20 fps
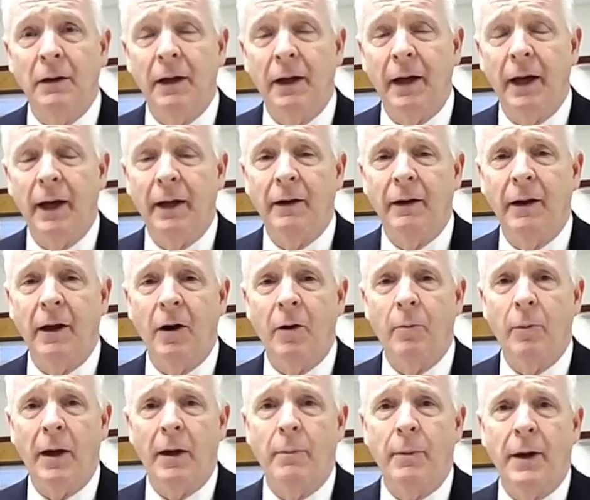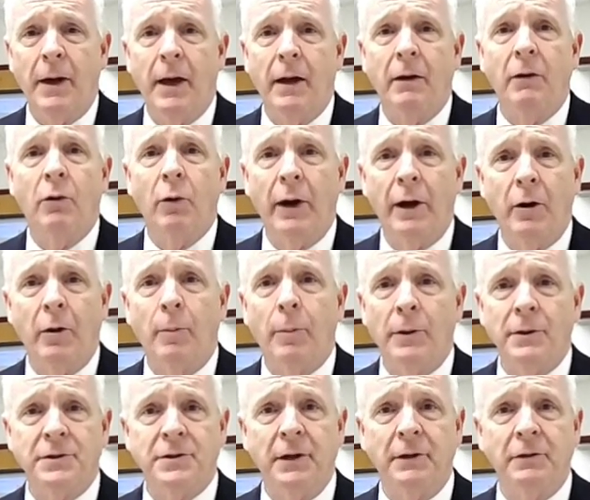and there may be a greater
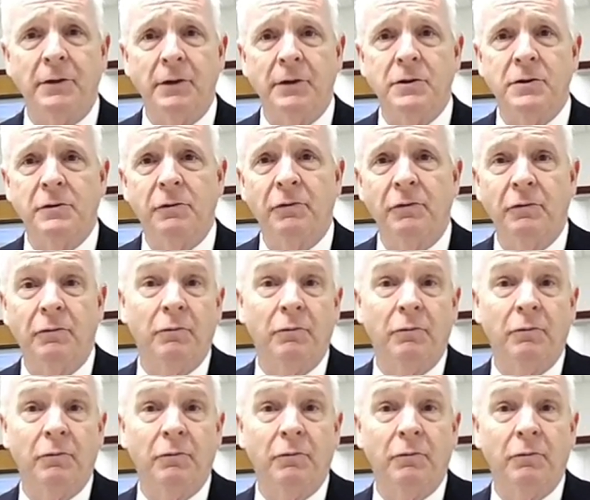percentage,